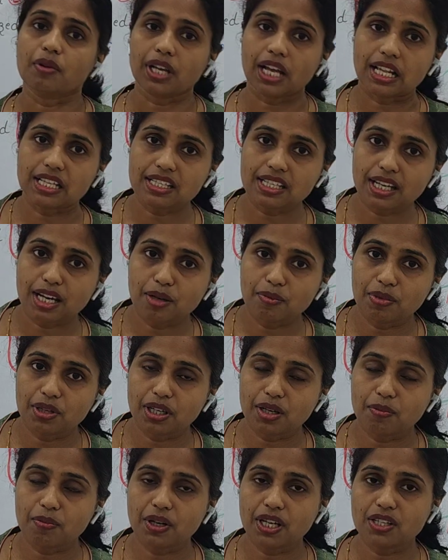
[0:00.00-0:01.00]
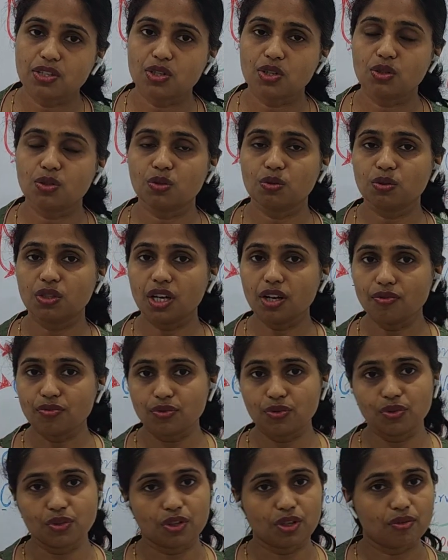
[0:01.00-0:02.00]
Calcium can be replaced through the
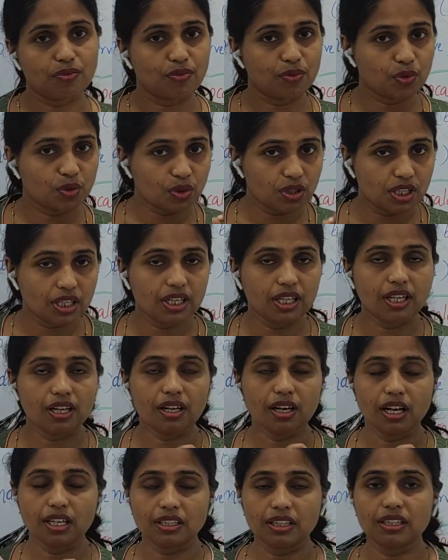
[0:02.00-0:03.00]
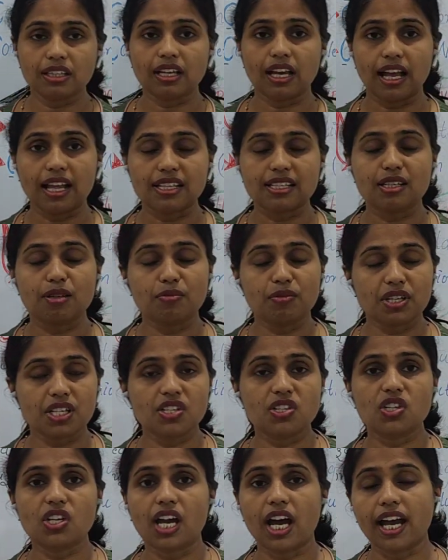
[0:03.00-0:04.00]
food. Food and calcium
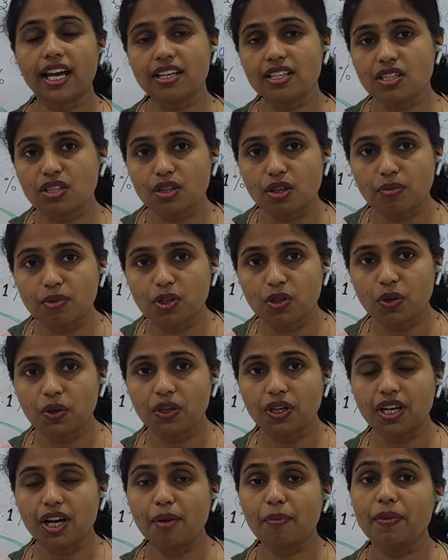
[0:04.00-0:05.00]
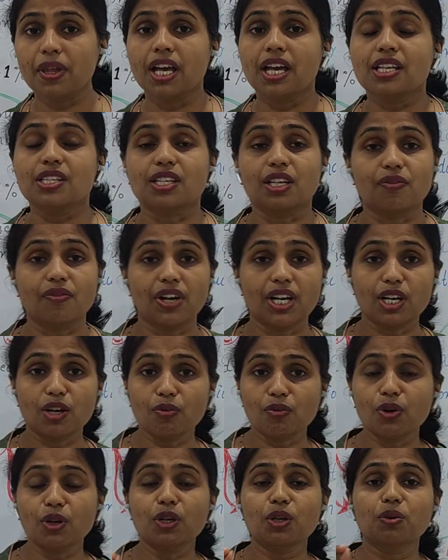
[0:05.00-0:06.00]
rich diet. See,
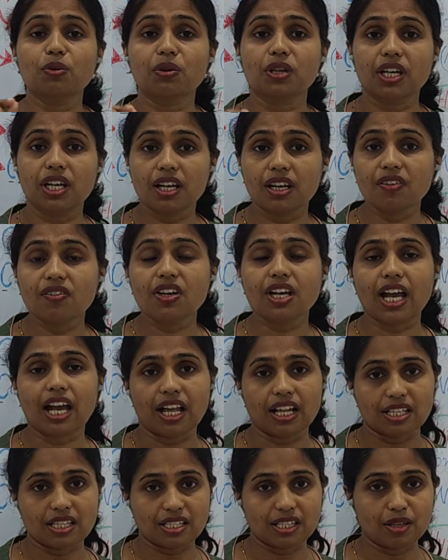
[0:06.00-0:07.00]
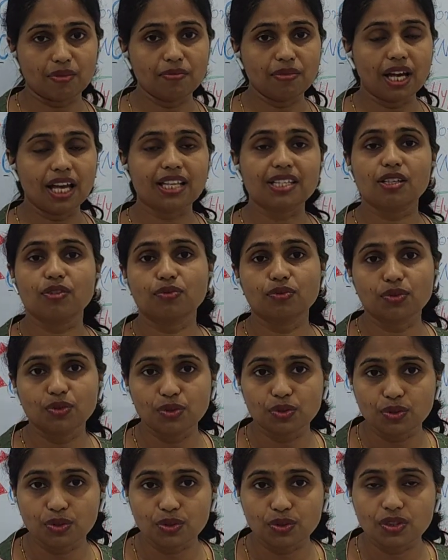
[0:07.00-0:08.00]
whenever you give calcium as a
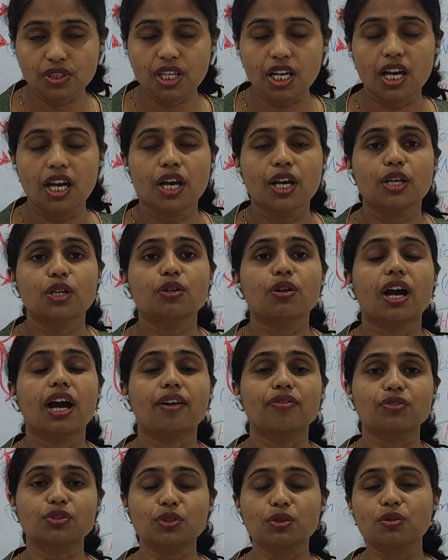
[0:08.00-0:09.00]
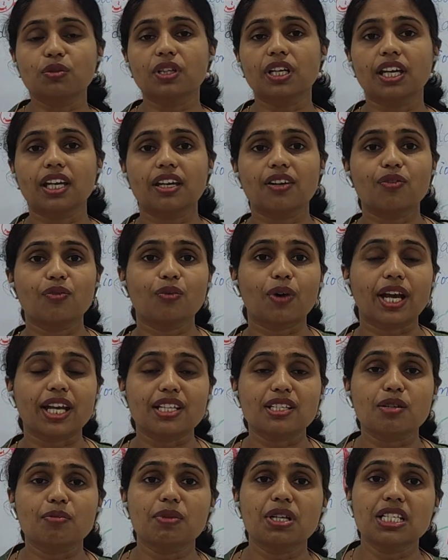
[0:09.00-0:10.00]
food, you have to give
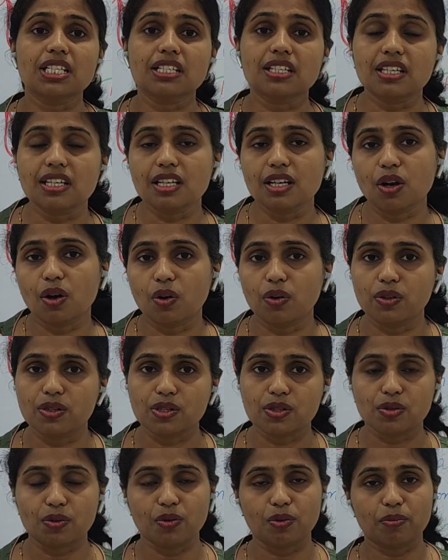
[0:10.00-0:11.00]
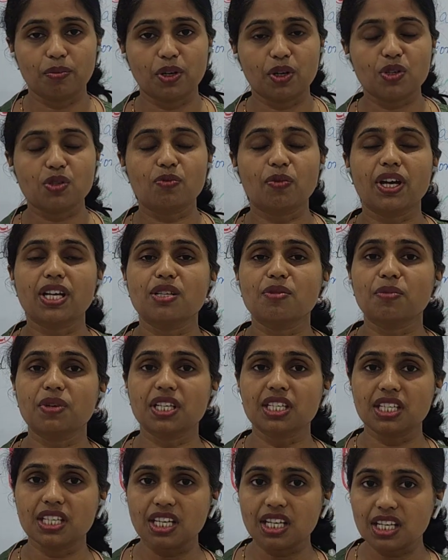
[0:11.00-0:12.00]
vitamin D also, because
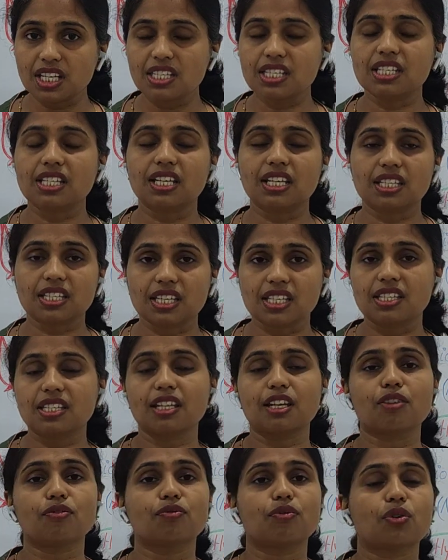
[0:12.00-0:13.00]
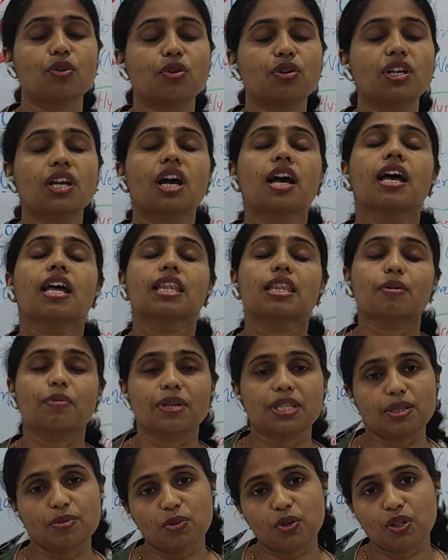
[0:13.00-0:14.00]
vitamin D is necessary for the
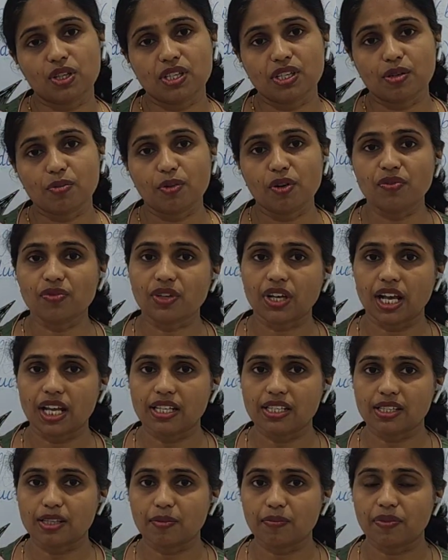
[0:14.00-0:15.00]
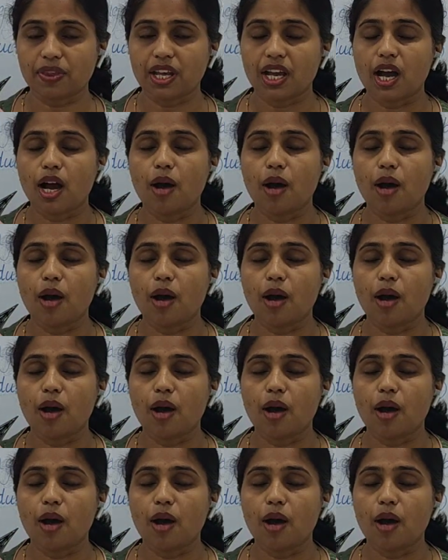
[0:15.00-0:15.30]
metabolism of calcium.